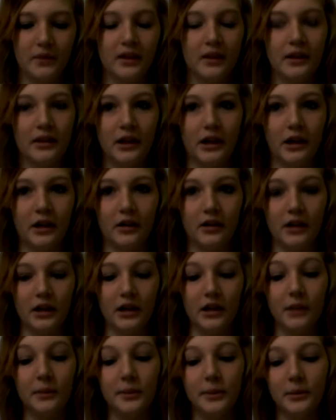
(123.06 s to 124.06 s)
They don't
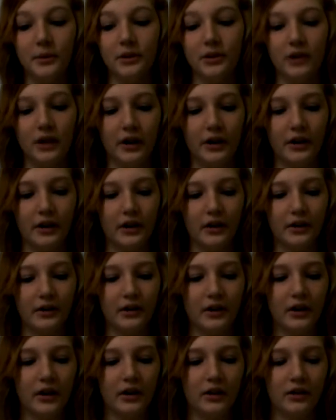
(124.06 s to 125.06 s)
eat up people's gardens,
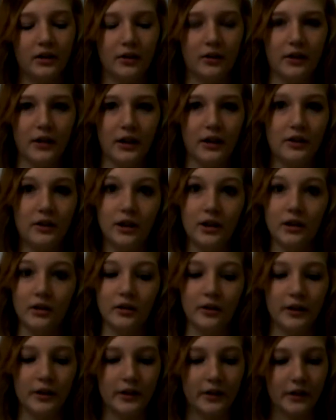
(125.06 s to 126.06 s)
don't nest in
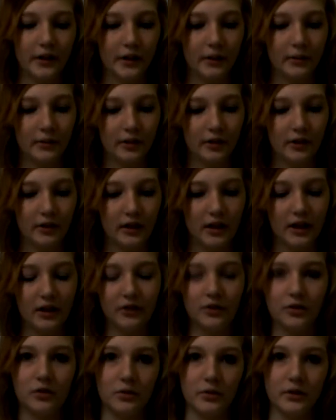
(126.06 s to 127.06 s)
corn crib. They
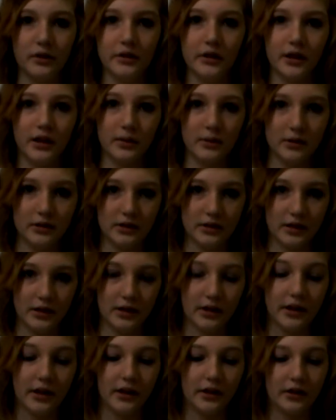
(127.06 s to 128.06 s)
don't do one thing but sing
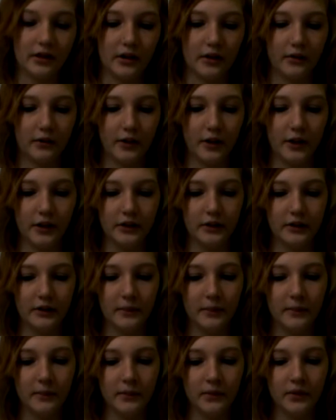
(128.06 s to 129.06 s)
their hearts out for us.
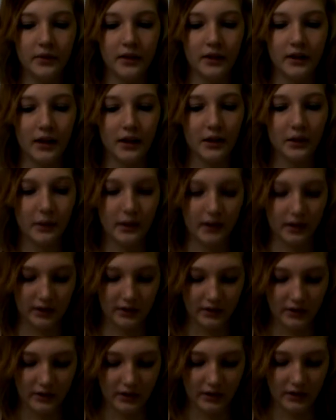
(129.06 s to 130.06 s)
That's why it's
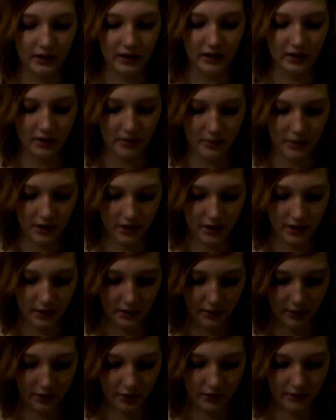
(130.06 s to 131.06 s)
a sin to kill a
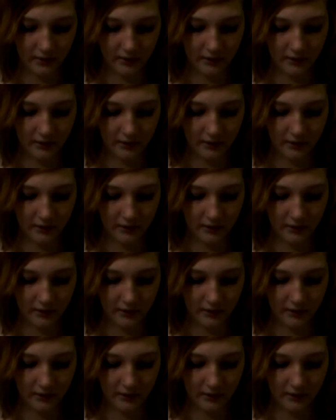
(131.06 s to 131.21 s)
mockingbird.